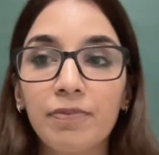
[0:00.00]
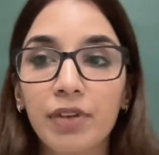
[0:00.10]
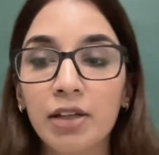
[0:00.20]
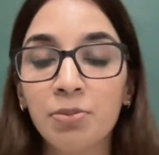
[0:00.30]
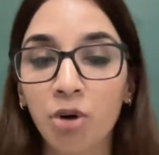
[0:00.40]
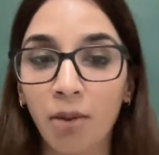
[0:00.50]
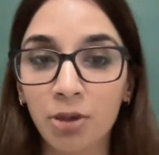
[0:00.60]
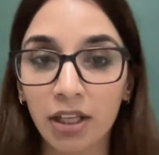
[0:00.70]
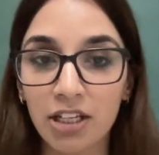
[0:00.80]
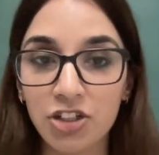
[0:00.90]
in
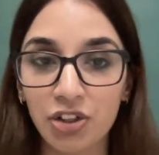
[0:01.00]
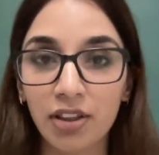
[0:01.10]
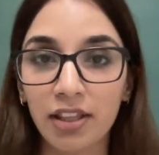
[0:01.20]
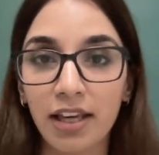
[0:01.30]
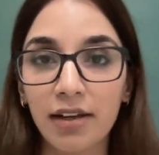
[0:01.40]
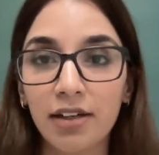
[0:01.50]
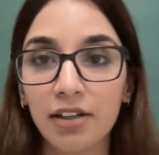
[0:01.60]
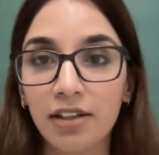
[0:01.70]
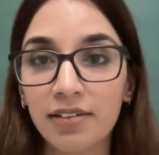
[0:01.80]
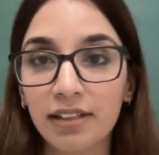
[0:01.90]
promulgation. They
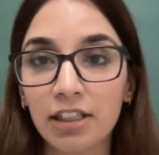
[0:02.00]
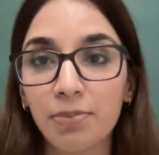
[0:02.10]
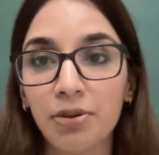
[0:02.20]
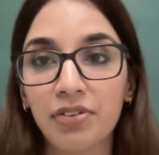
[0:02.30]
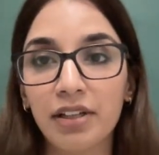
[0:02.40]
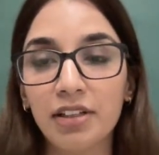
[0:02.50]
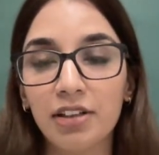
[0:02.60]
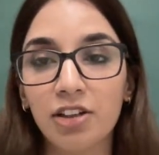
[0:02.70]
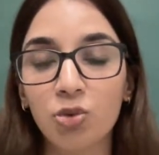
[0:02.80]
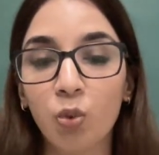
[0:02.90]
recently presented
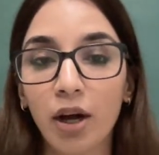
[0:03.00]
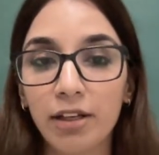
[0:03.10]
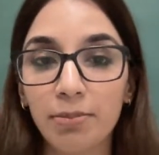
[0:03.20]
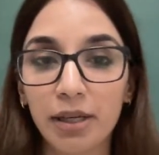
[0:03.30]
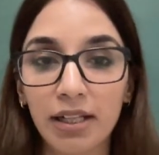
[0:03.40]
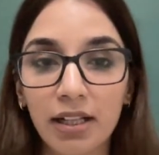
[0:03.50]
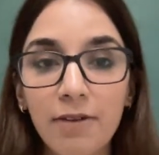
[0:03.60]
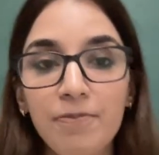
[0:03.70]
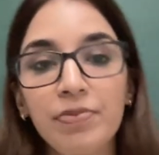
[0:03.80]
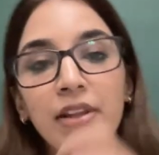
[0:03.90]
this one bill
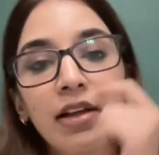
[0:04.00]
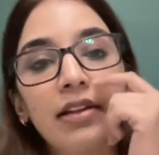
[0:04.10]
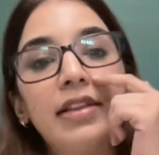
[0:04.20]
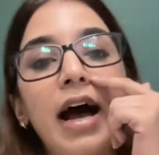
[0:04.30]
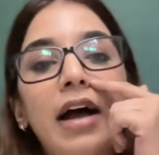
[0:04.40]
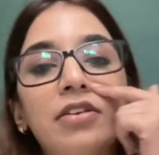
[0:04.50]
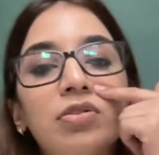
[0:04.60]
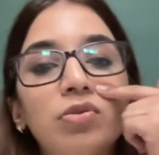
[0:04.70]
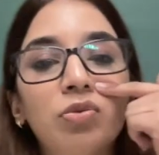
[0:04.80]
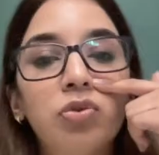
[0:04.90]
that
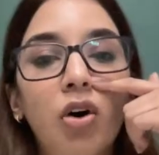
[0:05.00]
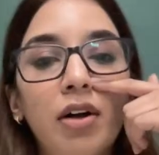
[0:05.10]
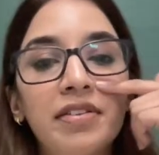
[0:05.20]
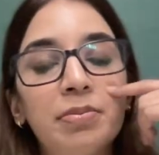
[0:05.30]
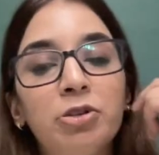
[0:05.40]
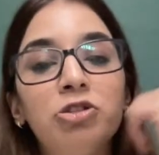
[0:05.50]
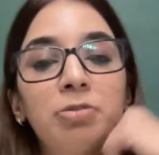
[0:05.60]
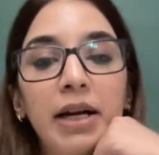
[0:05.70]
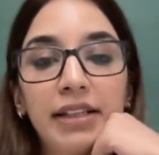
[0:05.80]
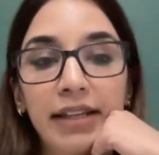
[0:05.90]
was approved
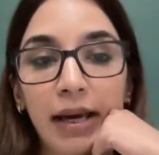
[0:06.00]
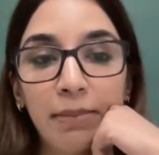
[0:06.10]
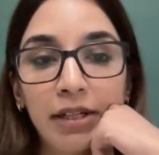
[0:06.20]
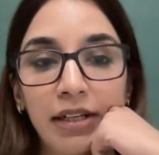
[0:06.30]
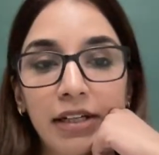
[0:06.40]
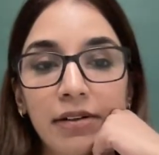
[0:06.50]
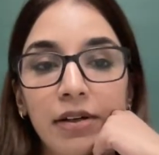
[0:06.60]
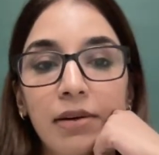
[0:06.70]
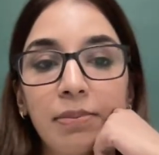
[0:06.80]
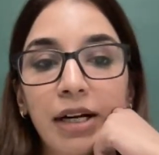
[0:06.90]
by the cabinet,
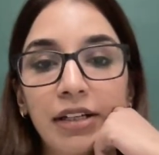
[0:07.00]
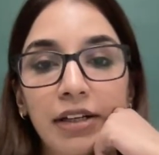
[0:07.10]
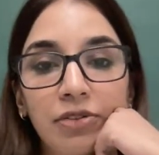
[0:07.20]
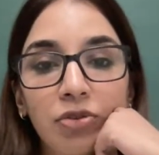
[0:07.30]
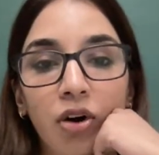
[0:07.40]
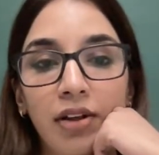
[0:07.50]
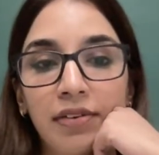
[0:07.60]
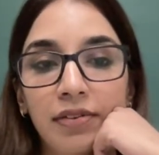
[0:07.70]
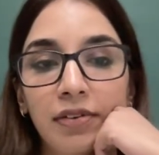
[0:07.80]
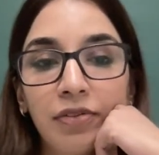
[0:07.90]
but it
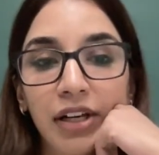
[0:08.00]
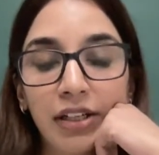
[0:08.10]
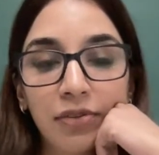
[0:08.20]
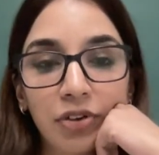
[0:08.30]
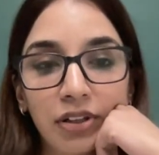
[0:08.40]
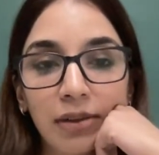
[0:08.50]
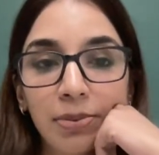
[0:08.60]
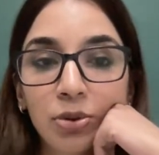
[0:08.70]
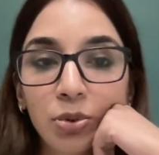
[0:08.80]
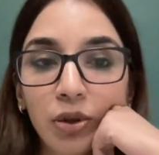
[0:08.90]
was waiting for the
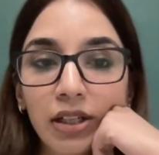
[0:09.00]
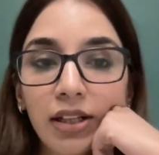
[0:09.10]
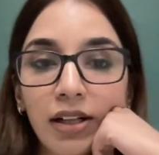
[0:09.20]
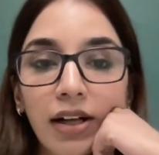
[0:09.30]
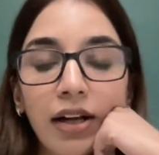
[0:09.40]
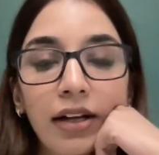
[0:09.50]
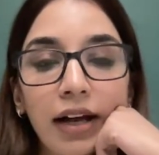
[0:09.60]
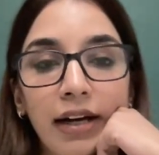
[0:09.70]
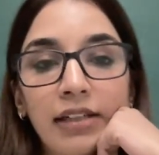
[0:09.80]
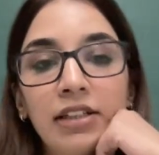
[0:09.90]
approval.
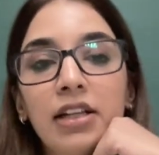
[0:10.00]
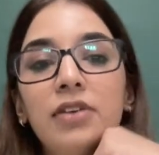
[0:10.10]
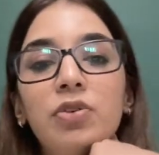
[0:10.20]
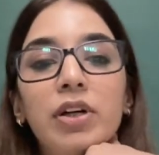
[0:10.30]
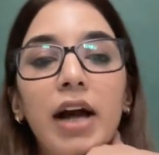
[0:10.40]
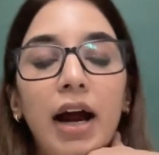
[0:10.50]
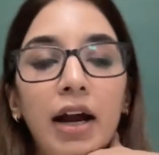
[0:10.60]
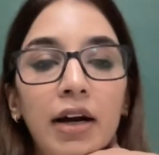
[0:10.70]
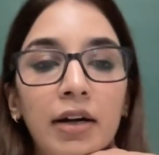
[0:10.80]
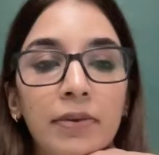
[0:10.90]
Currently, we
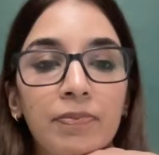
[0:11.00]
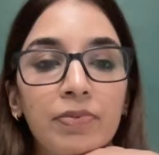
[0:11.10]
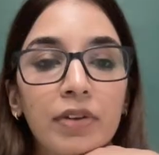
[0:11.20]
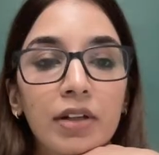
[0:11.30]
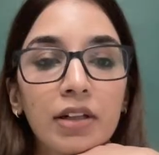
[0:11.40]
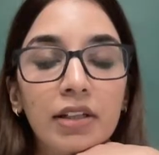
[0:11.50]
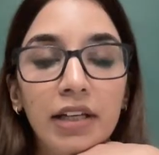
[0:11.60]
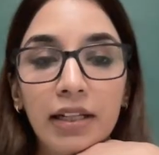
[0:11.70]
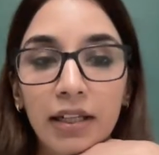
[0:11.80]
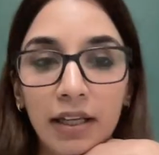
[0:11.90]
are
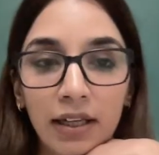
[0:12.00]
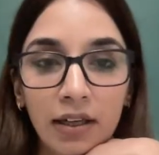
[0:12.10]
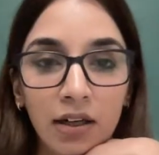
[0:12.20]
dealing